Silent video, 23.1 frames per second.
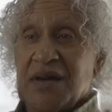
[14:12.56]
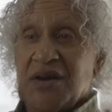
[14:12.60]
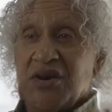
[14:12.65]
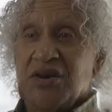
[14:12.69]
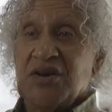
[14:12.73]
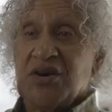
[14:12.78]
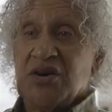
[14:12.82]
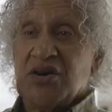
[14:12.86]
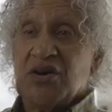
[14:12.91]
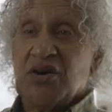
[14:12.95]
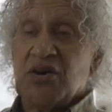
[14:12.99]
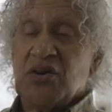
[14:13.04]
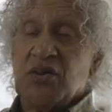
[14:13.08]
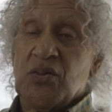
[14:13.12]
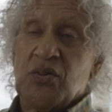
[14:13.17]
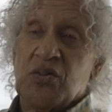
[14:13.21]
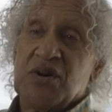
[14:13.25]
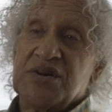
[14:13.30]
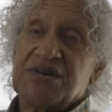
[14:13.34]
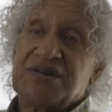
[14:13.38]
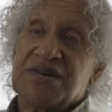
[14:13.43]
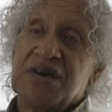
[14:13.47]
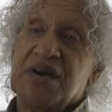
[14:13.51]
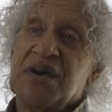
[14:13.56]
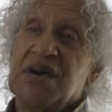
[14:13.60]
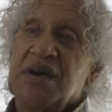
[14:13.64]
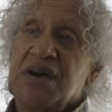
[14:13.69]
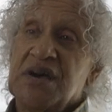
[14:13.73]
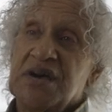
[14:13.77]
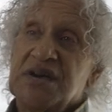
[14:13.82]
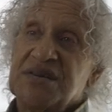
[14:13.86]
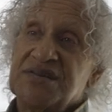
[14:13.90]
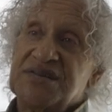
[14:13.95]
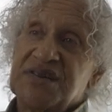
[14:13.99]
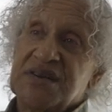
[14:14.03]
you know, which
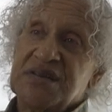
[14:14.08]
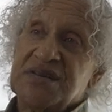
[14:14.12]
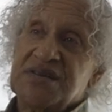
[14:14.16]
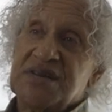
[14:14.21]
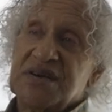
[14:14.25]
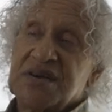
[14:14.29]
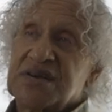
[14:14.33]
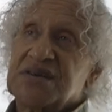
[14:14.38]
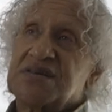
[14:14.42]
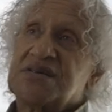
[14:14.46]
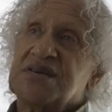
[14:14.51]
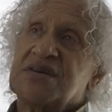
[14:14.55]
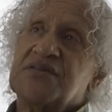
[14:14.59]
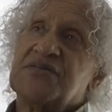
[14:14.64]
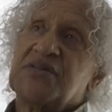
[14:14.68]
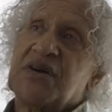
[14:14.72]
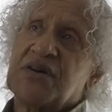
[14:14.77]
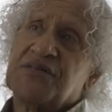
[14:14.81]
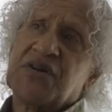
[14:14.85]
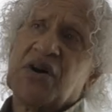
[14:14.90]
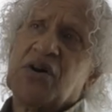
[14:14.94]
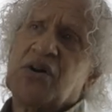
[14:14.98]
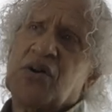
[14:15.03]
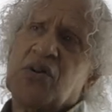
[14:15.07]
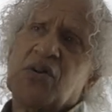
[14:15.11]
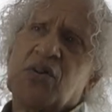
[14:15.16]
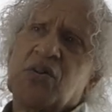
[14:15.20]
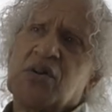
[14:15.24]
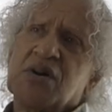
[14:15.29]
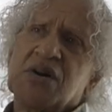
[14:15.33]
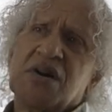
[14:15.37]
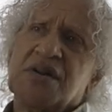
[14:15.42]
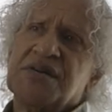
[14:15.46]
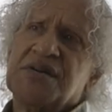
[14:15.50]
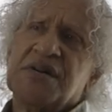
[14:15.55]
is indicative of the whole
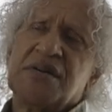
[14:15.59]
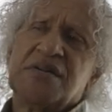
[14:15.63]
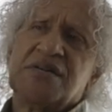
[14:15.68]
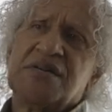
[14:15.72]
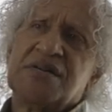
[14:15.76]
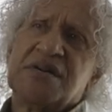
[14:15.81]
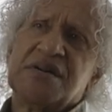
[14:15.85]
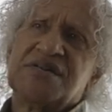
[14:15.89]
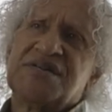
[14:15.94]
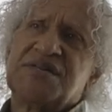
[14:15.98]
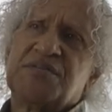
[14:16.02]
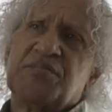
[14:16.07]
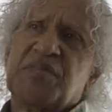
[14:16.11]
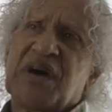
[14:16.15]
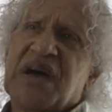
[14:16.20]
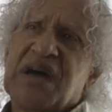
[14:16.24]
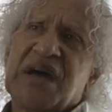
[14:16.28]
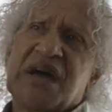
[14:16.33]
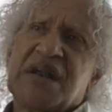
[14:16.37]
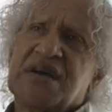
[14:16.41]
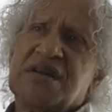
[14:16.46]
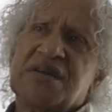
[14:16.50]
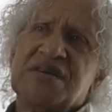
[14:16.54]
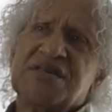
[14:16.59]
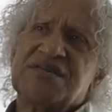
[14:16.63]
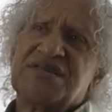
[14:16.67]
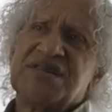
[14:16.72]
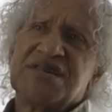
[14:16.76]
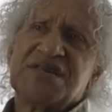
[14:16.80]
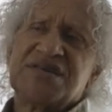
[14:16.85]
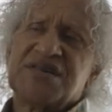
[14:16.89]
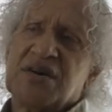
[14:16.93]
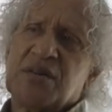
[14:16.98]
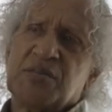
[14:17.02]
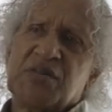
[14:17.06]
world. It's bad
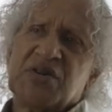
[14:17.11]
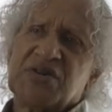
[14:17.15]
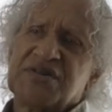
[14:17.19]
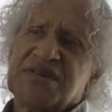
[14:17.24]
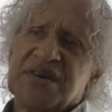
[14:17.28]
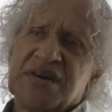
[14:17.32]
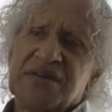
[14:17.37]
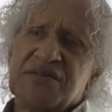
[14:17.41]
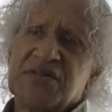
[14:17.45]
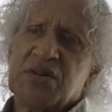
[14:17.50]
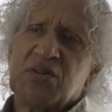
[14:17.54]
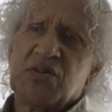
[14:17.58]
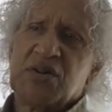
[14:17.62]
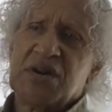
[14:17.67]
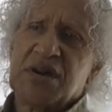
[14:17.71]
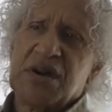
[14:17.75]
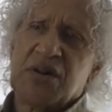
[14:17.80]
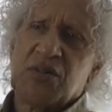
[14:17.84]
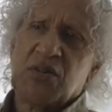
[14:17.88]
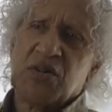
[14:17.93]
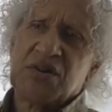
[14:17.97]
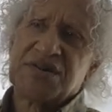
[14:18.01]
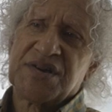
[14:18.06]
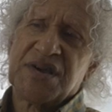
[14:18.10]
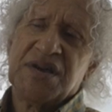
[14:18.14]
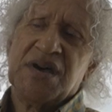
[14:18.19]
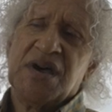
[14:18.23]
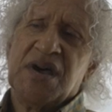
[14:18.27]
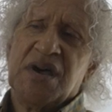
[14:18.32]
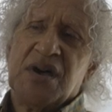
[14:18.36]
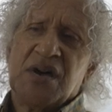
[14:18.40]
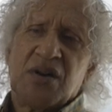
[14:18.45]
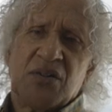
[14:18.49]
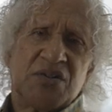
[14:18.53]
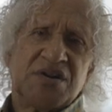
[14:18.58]
energies almost everywhere, which,
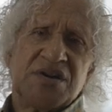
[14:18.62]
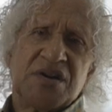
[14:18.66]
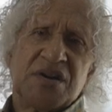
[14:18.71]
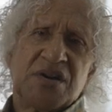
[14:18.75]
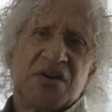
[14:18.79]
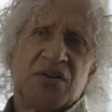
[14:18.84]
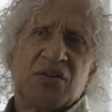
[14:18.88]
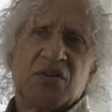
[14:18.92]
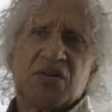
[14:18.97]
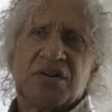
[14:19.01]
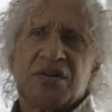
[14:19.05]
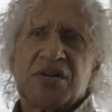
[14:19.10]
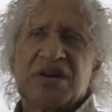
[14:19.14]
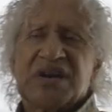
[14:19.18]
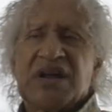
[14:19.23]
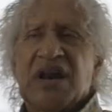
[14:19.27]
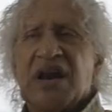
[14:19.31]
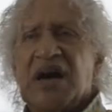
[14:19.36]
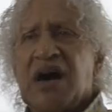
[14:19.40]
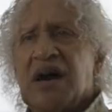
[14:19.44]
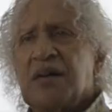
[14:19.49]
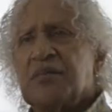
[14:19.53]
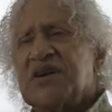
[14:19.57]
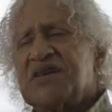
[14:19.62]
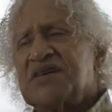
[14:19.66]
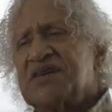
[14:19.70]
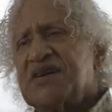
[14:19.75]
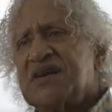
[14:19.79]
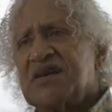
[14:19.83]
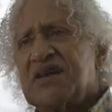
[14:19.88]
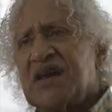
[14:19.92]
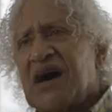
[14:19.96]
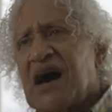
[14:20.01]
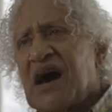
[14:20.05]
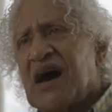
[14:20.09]
you know, the climate
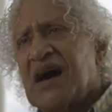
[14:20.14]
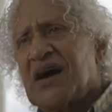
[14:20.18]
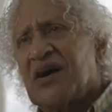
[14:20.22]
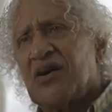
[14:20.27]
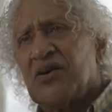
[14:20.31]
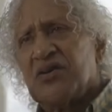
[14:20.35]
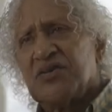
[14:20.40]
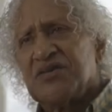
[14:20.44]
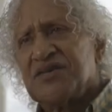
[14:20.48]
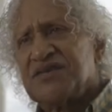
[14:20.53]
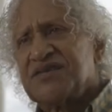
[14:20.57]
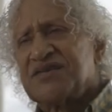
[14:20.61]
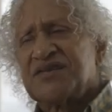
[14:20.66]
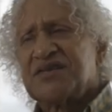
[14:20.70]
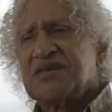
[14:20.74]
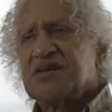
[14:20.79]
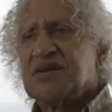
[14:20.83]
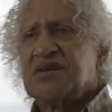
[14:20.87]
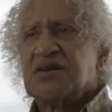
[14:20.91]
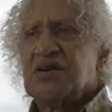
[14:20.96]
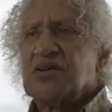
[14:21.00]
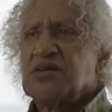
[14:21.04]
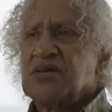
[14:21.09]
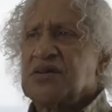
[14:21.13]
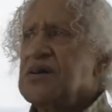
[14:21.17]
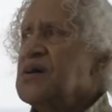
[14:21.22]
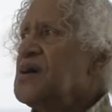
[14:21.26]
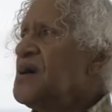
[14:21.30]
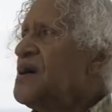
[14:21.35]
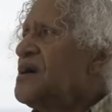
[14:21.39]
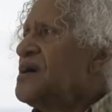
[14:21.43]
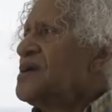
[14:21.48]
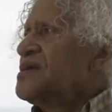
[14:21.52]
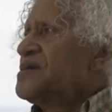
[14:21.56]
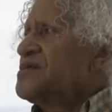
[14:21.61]
denials, you know, the,
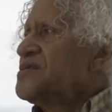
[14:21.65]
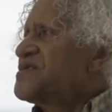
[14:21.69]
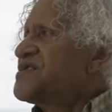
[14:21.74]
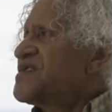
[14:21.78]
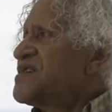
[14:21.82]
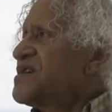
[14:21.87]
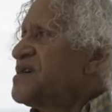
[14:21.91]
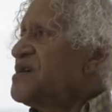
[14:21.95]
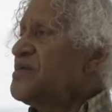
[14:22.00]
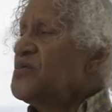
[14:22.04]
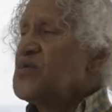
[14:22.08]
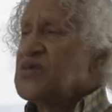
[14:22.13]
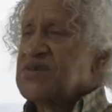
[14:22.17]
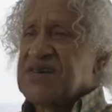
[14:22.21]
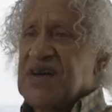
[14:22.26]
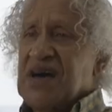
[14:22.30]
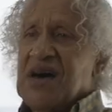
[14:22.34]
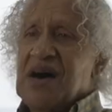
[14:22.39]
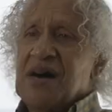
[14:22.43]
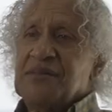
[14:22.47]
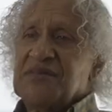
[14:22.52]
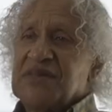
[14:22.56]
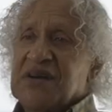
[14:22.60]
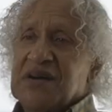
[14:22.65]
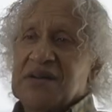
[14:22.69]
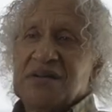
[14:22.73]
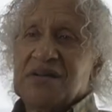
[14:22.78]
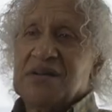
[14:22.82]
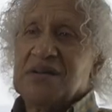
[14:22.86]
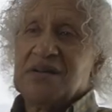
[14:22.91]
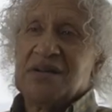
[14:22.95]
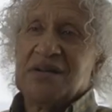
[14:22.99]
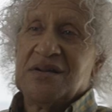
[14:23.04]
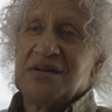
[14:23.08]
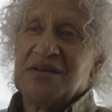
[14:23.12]
you see what's
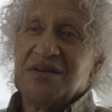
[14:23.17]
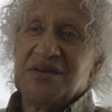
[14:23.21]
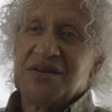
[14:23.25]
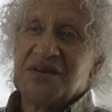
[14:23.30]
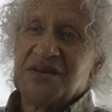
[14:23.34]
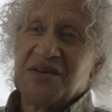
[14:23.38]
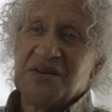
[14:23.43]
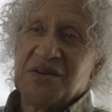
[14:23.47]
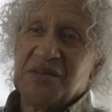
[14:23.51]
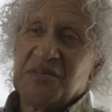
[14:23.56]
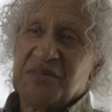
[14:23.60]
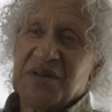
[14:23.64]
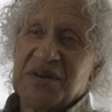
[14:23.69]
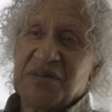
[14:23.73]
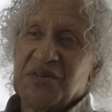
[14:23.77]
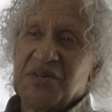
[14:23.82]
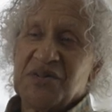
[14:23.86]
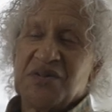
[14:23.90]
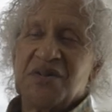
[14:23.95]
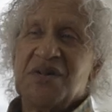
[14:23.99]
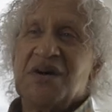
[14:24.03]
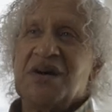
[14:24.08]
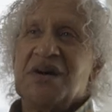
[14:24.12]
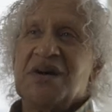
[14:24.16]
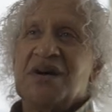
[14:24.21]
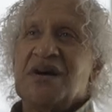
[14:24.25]
happening, you know, people.